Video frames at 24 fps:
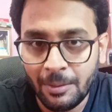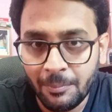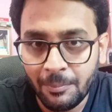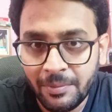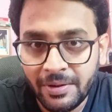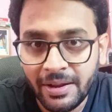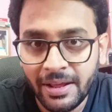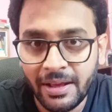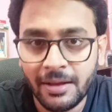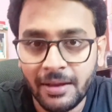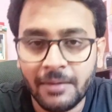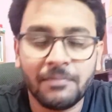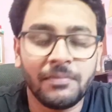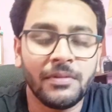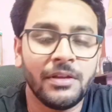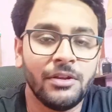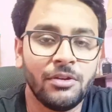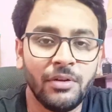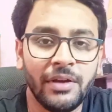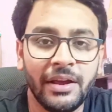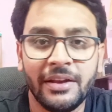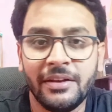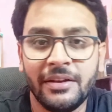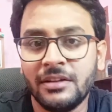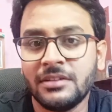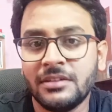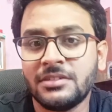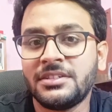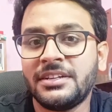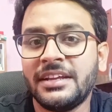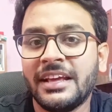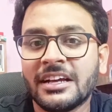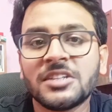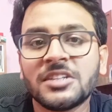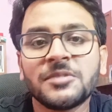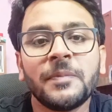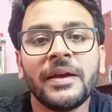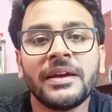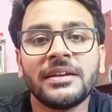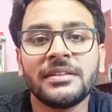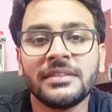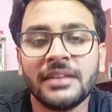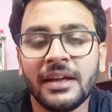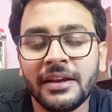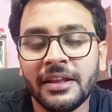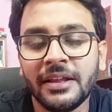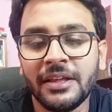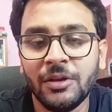mtech you know industry
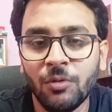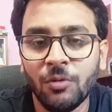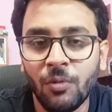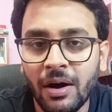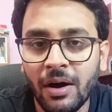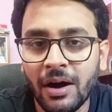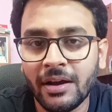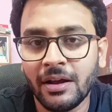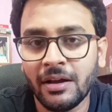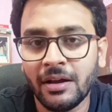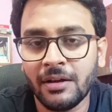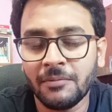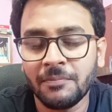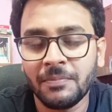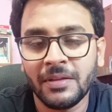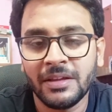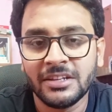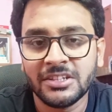expect that you are a